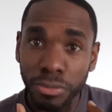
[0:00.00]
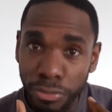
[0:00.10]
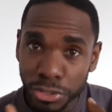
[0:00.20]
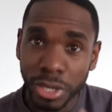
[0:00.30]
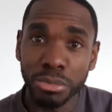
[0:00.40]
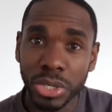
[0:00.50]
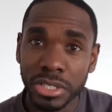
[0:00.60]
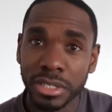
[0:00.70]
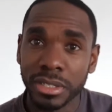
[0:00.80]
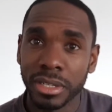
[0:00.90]
for some
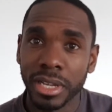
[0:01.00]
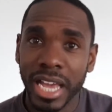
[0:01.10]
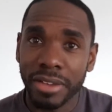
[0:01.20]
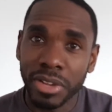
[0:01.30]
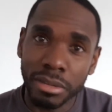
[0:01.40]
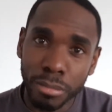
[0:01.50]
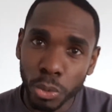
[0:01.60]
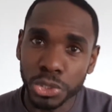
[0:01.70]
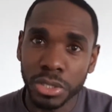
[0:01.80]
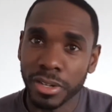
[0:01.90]
reason, have an
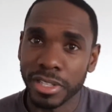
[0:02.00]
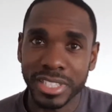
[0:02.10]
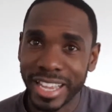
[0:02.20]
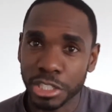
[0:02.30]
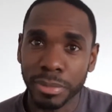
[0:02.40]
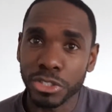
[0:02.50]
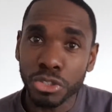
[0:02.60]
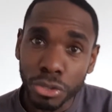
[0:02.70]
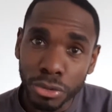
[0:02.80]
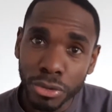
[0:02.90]
emotional attachment
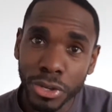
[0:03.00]
to.